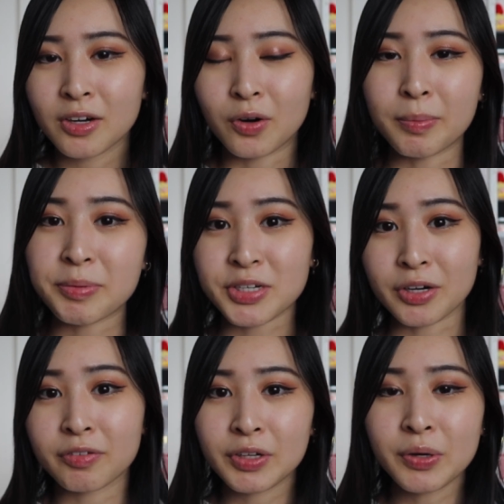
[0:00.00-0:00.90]
or maybe share
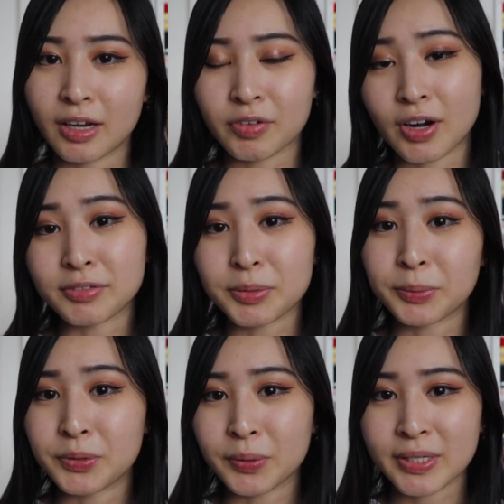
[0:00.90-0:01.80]
a few if you're comfortable
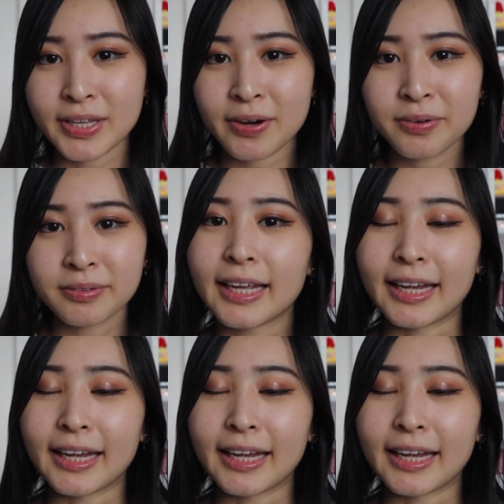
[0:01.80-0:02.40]
doing so.